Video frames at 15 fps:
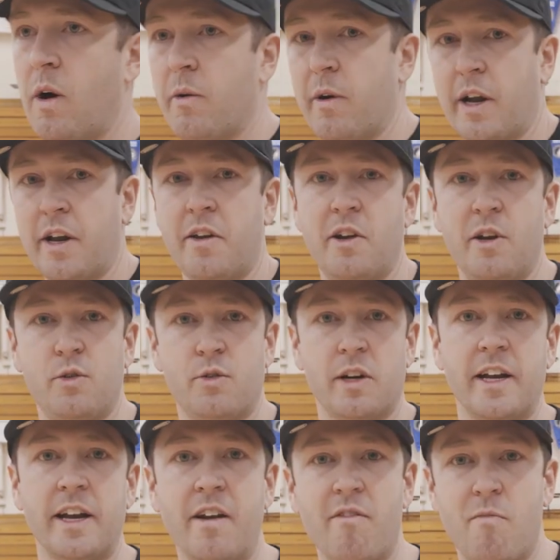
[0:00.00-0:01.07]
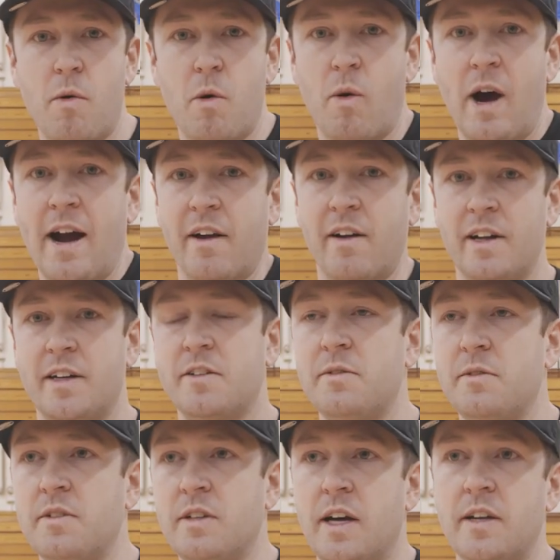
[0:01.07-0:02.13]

what we're gonna do is we're gonna give them a wireless,